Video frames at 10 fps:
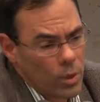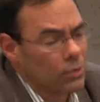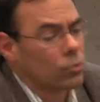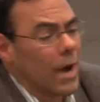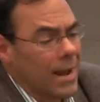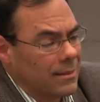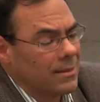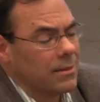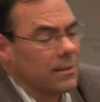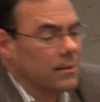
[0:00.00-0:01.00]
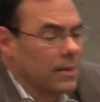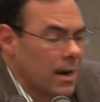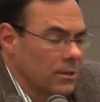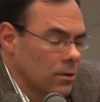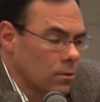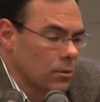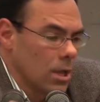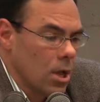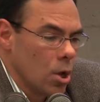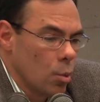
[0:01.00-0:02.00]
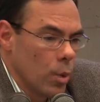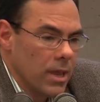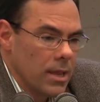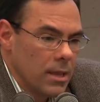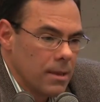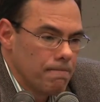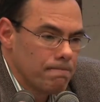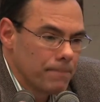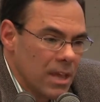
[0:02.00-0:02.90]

writing the article, we